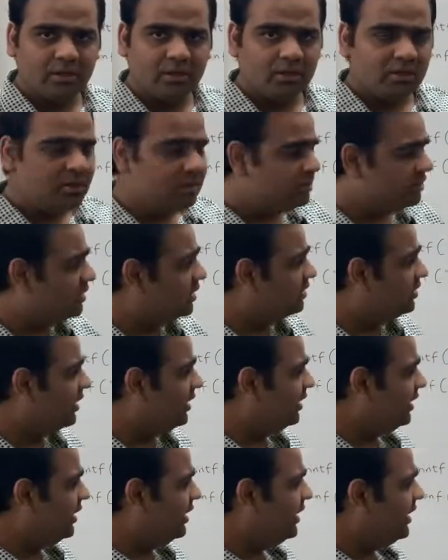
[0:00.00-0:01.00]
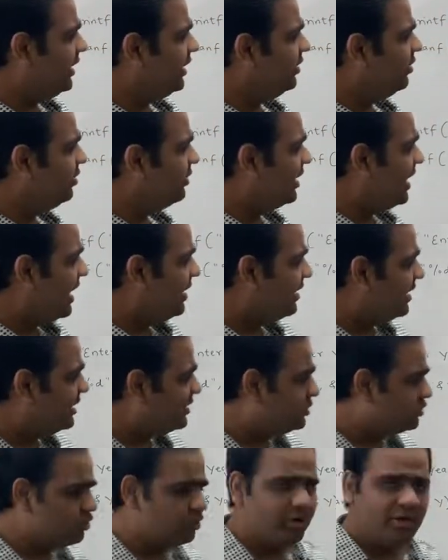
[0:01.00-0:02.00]
The thing is, can I
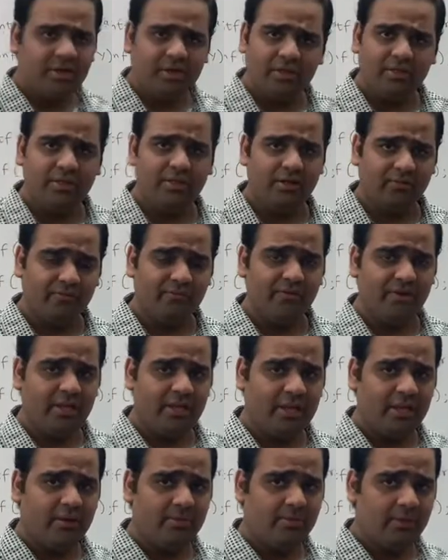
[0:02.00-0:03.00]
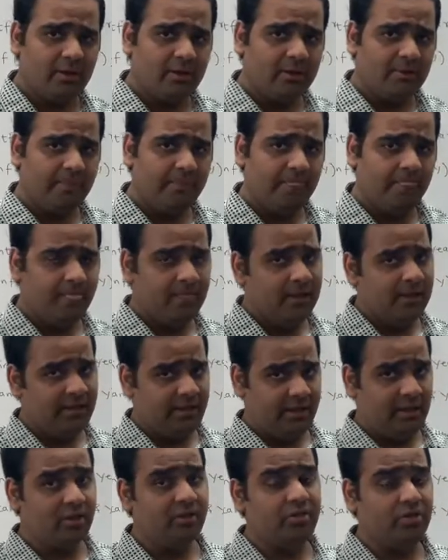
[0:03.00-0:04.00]
store it in some variable?
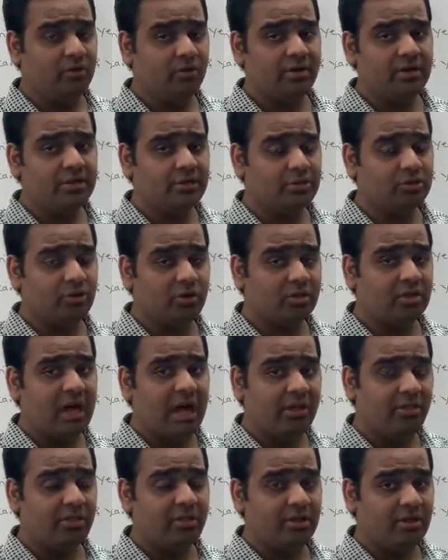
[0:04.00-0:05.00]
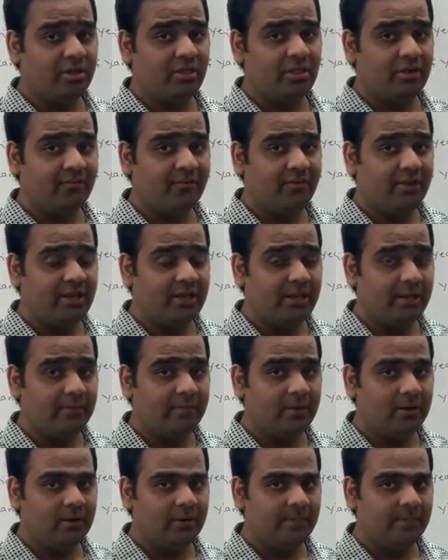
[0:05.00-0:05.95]
Yes, you can store the answer in some variable,